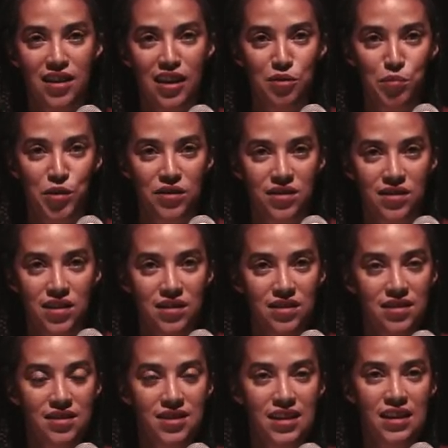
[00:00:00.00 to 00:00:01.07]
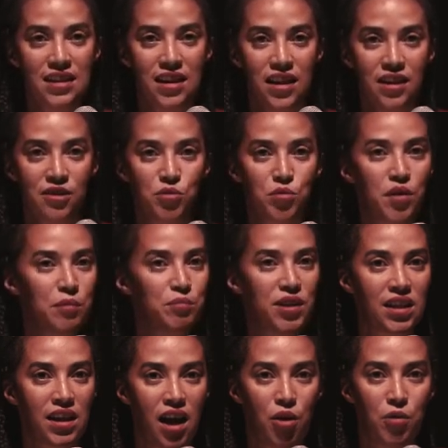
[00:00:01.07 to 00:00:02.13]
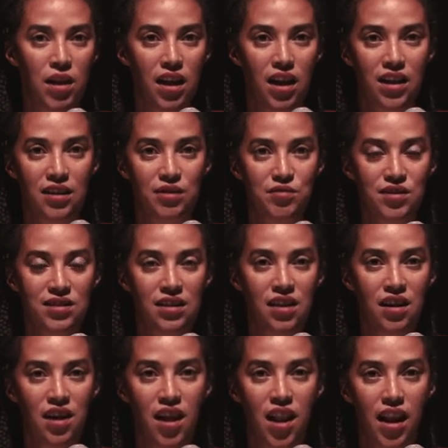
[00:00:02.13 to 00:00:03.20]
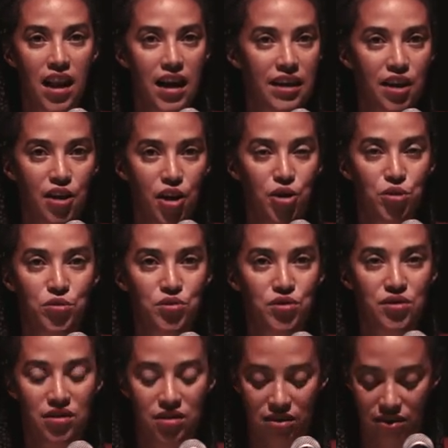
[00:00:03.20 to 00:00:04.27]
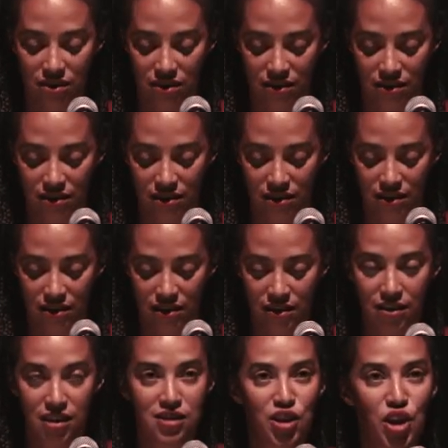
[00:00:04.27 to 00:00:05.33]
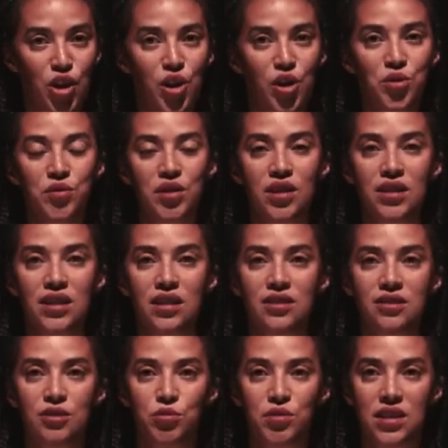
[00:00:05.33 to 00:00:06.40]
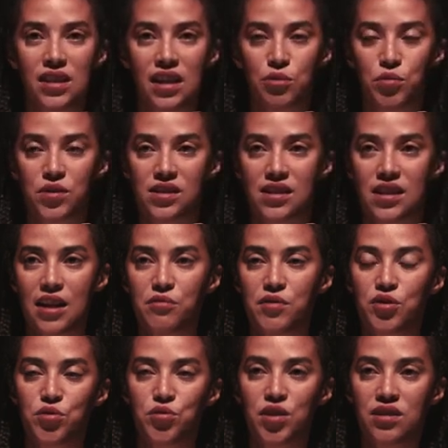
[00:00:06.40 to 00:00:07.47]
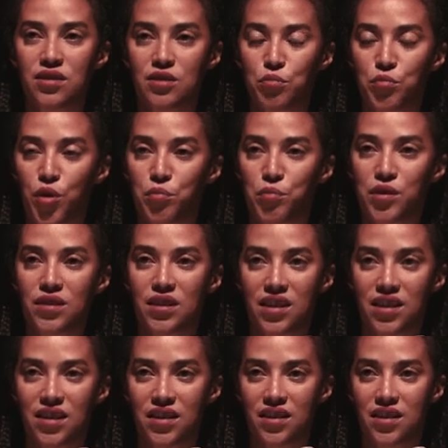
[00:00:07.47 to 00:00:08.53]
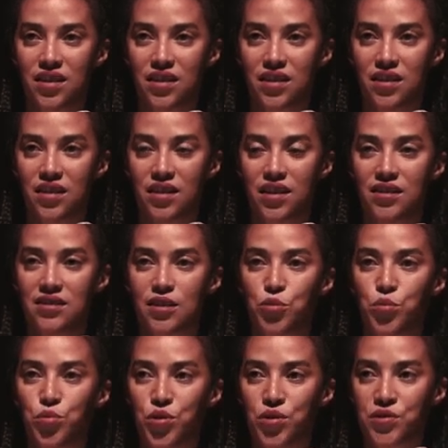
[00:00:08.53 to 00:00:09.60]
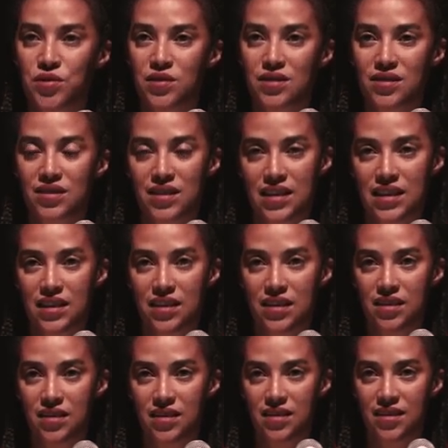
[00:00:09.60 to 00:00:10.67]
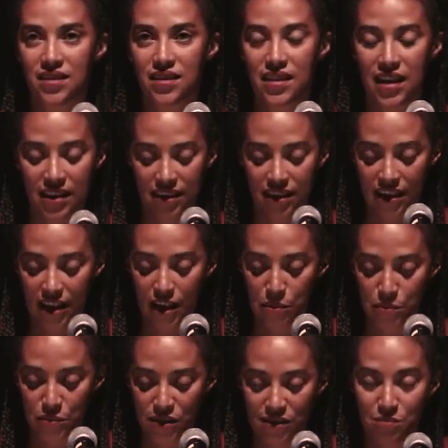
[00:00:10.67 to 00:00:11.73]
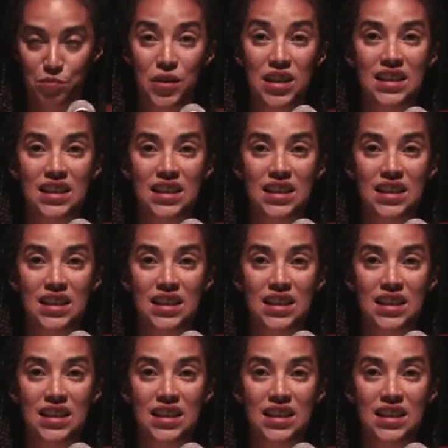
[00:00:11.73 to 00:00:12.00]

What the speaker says: that persists in interrupting our lives like a ghost. This colonial history that was never treated properly is a wound that keeps